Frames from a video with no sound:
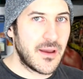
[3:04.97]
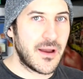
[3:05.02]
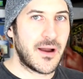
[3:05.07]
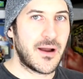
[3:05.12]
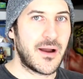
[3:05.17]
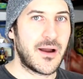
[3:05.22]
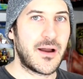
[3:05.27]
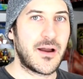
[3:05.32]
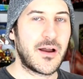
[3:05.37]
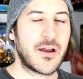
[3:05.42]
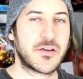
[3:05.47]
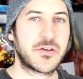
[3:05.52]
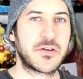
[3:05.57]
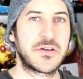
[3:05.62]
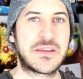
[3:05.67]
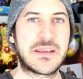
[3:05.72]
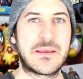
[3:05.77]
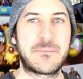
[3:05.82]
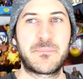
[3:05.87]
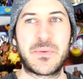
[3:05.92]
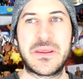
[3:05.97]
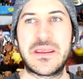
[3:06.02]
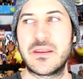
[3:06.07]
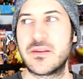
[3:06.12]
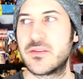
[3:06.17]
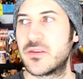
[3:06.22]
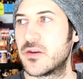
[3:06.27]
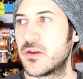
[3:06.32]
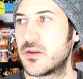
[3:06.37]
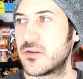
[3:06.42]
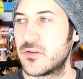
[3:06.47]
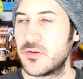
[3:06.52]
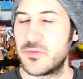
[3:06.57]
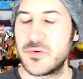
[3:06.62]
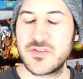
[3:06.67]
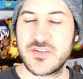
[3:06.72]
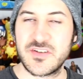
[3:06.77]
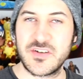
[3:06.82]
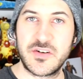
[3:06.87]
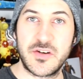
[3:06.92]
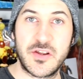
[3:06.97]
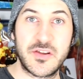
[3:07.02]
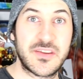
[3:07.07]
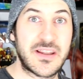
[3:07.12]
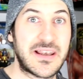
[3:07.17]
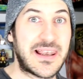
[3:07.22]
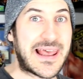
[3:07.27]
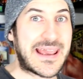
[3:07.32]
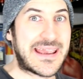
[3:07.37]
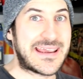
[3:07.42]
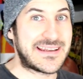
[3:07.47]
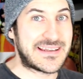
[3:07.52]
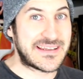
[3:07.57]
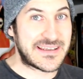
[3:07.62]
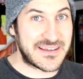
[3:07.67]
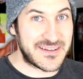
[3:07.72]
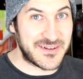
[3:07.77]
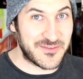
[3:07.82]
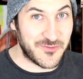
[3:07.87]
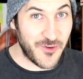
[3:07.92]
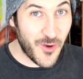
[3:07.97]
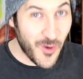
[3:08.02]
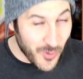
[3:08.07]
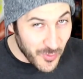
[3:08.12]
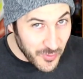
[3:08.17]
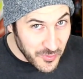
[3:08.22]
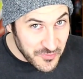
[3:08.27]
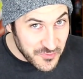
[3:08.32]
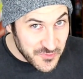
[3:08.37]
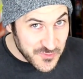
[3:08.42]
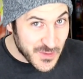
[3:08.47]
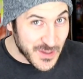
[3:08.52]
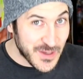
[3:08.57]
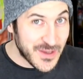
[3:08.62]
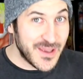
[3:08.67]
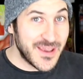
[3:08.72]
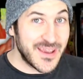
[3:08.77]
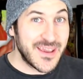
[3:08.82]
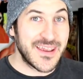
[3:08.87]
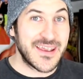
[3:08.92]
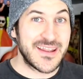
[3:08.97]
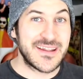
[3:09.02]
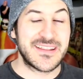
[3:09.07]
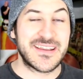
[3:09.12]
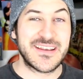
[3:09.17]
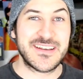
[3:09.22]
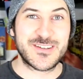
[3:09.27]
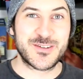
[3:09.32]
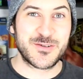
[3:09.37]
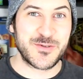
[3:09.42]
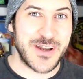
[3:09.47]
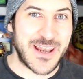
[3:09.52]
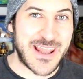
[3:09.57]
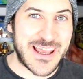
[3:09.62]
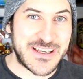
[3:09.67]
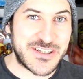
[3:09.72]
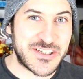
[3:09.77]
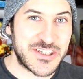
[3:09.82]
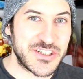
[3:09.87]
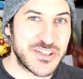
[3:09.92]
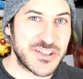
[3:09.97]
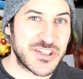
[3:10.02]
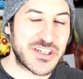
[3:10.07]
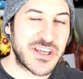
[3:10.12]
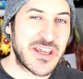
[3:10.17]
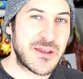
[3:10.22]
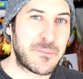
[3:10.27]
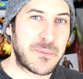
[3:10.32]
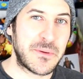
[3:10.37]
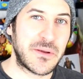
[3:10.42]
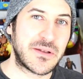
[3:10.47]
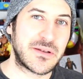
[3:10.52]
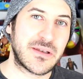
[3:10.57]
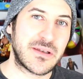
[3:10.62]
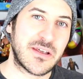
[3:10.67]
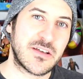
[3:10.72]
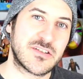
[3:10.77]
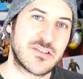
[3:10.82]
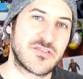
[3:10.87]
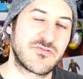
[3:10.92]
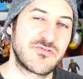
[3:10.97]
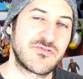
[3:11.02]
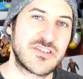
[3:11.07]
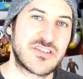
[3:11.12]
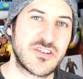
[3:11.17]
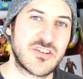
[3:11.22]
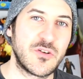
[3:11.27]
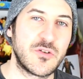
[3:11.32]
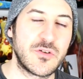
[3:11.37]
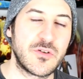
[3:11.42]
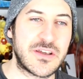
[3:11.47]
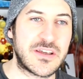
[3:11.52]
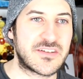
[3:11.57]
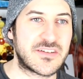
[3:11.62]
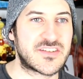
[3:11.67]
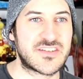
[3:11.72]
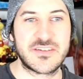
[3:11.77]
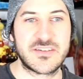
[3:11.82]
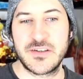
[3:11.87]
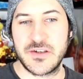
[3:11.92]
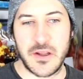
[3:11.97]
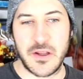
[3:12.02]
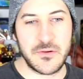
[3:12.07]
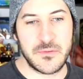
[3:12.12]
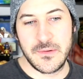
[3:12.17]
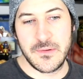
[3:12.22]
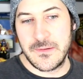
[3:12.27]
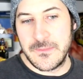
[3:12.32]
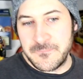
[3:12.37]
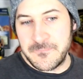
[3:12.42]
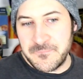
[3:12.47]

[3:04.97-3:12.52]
Could it be that there was another lady involved in this relationship, and as a result it's, you know,